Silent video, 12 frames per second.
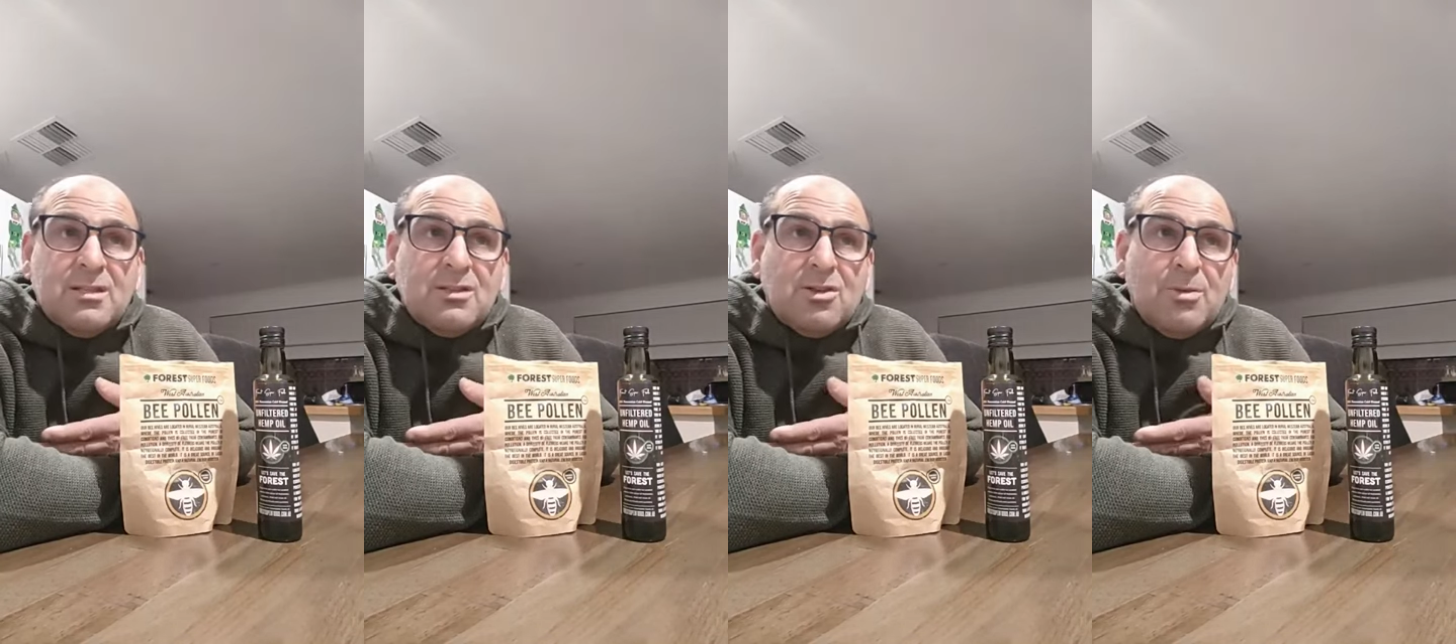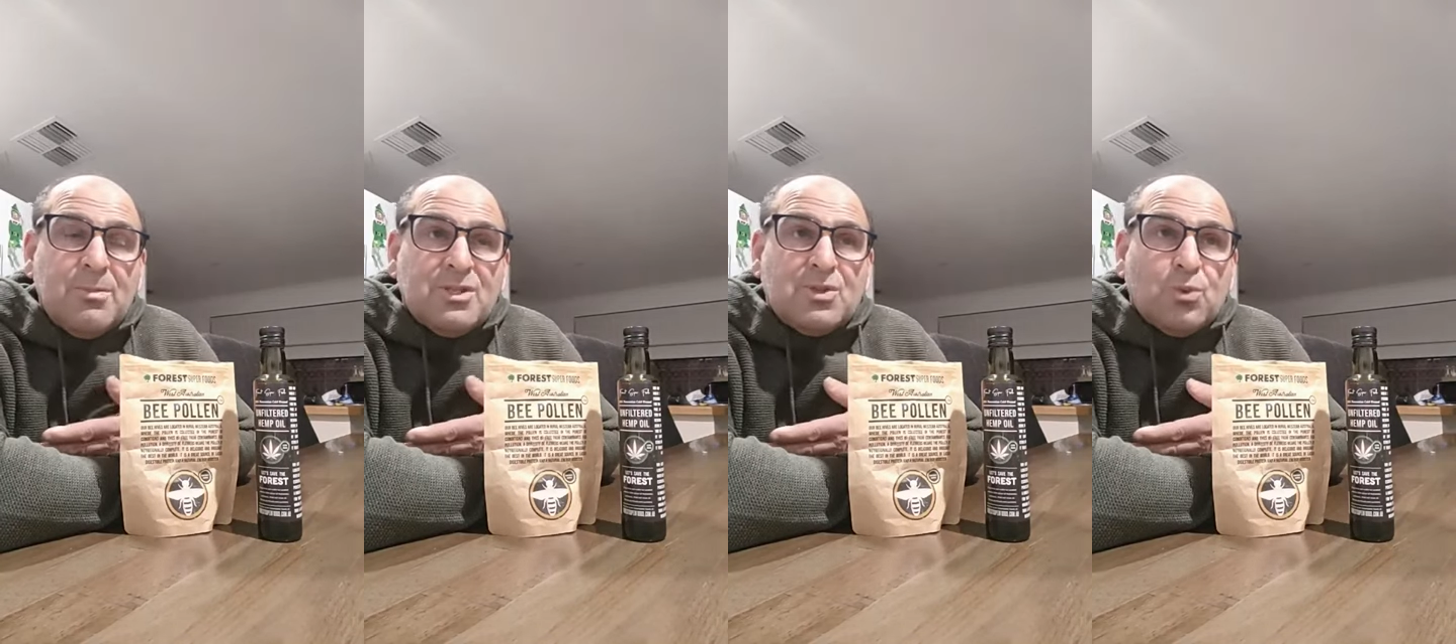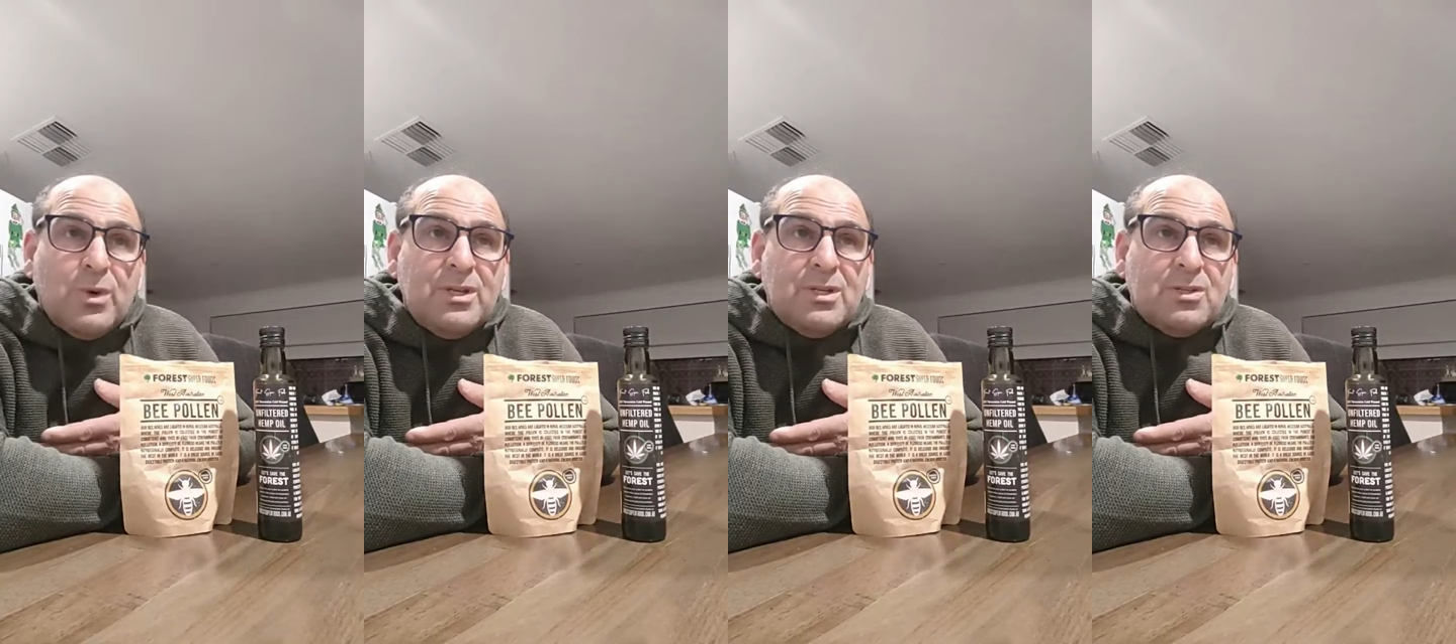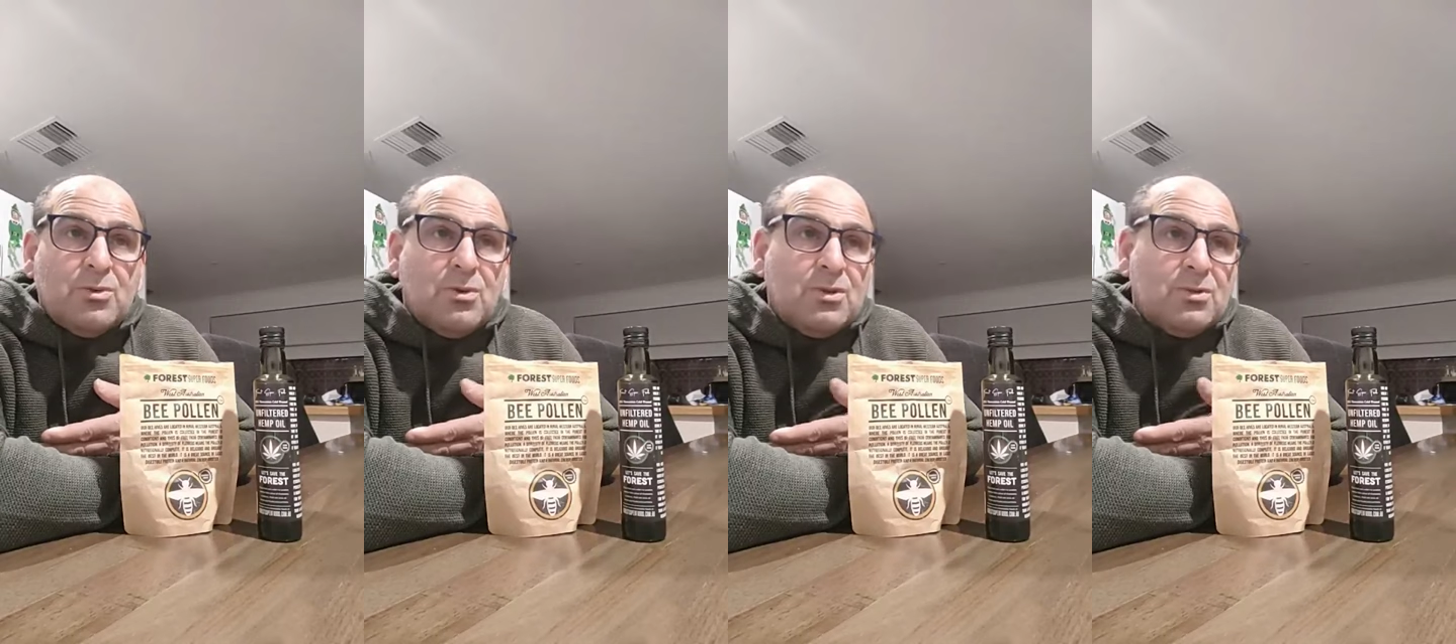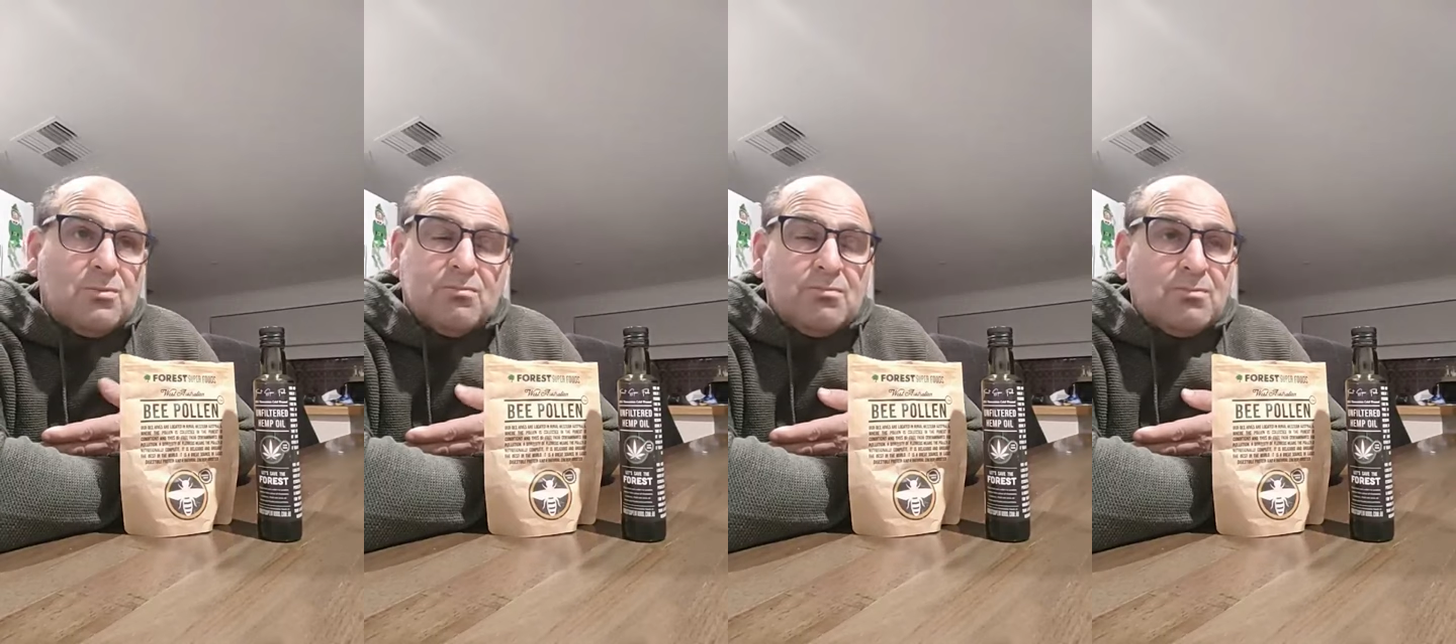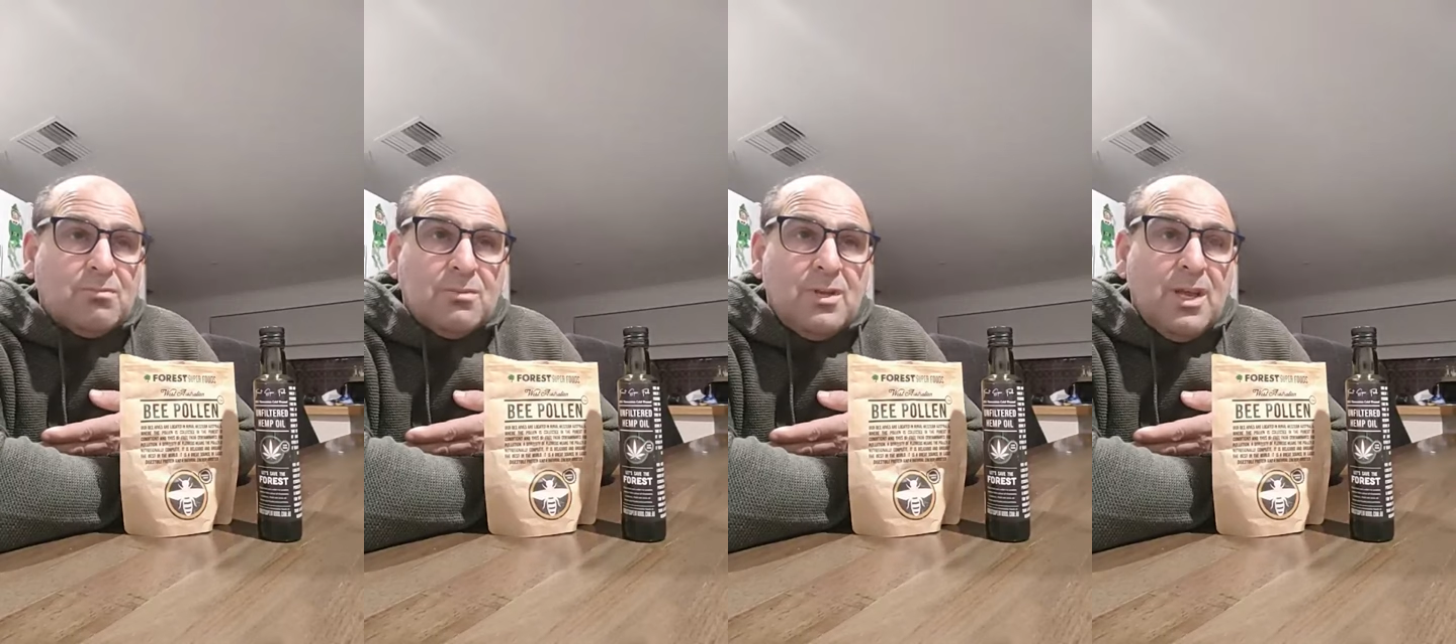It's got a bit of sweetness to it. It's,
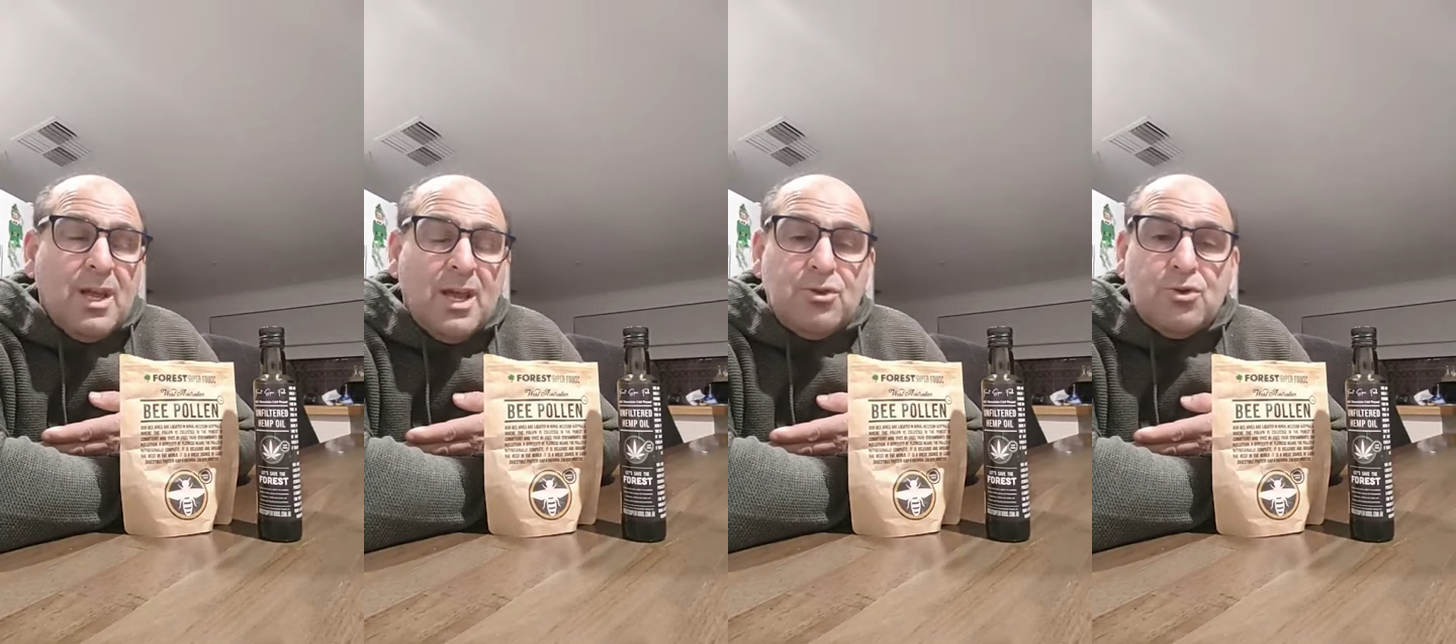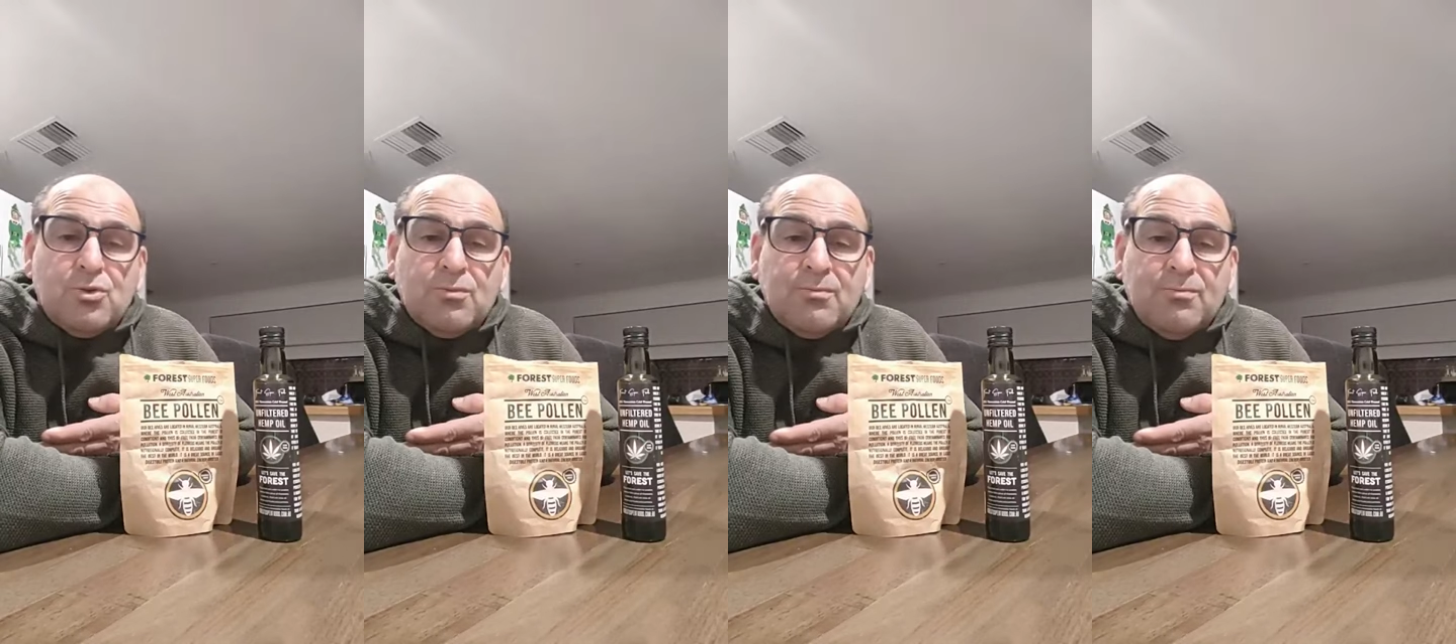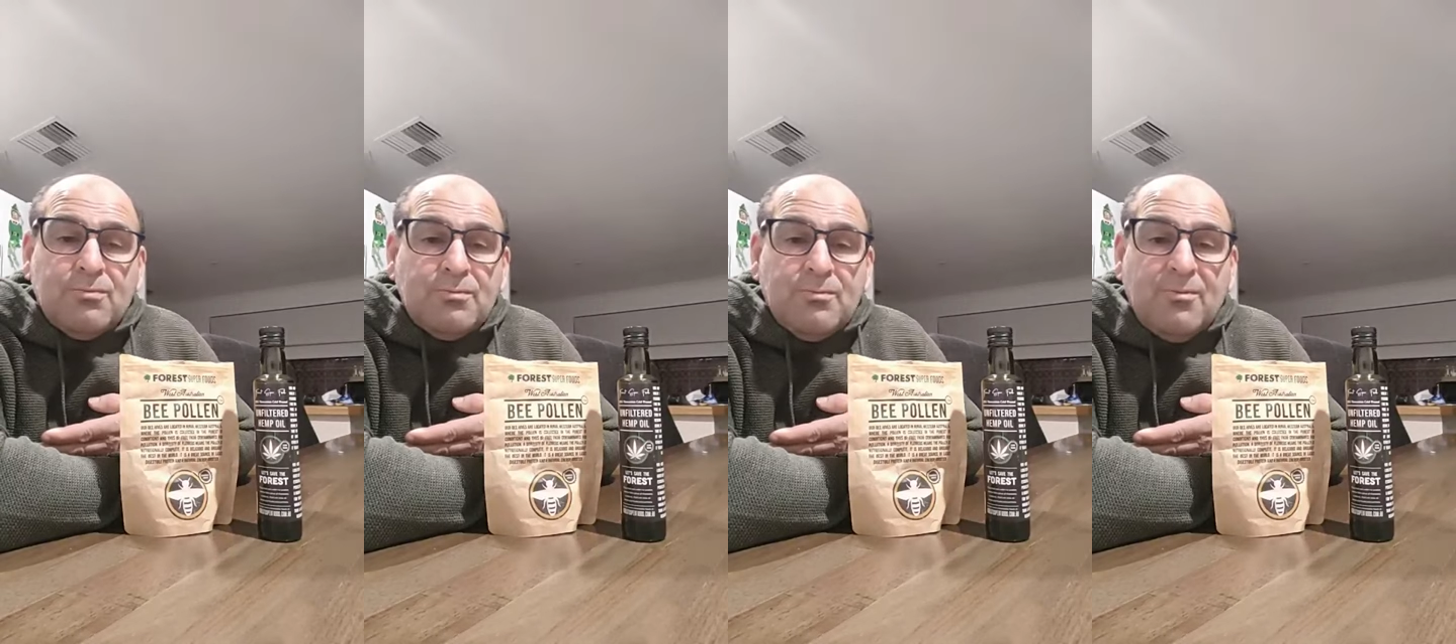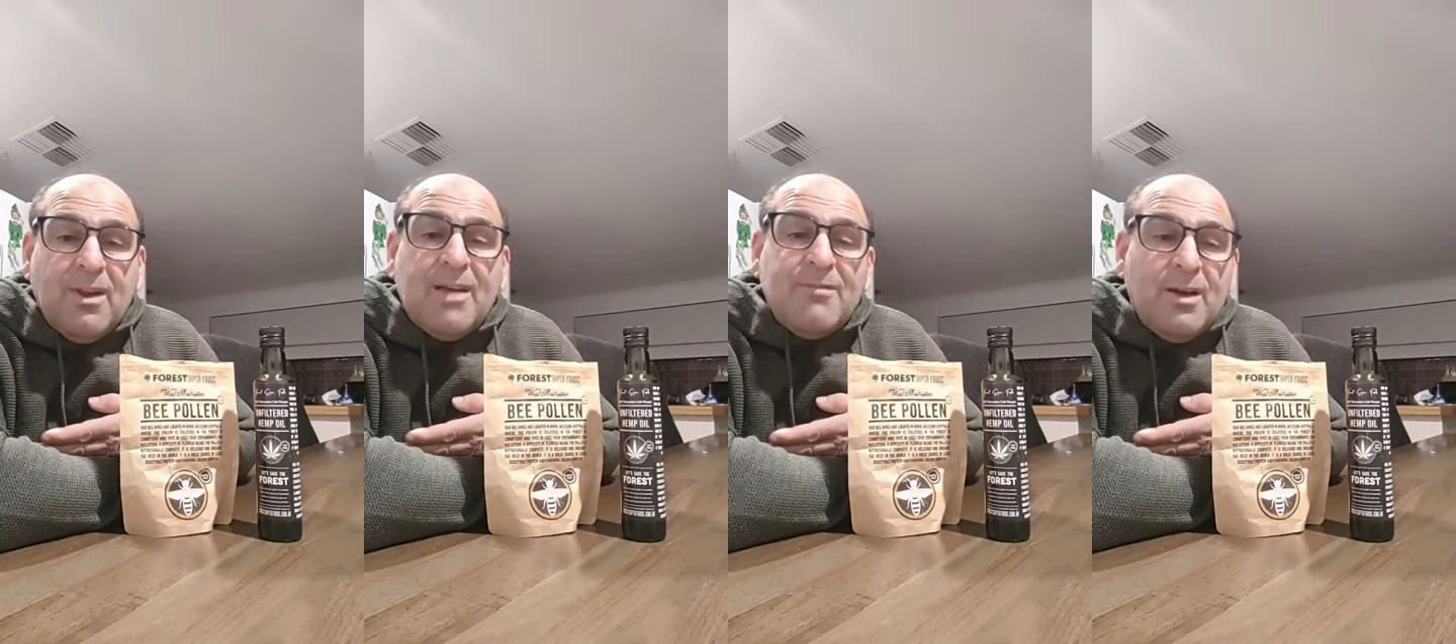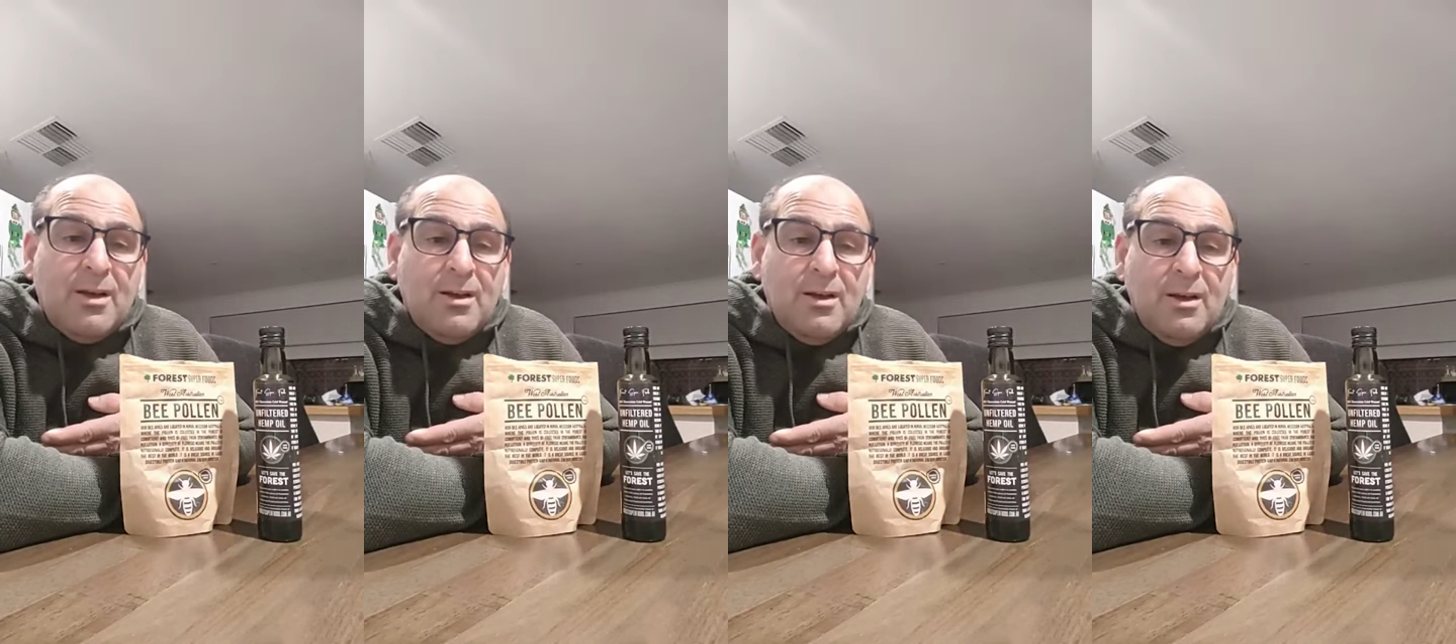yeah, unusual flavour.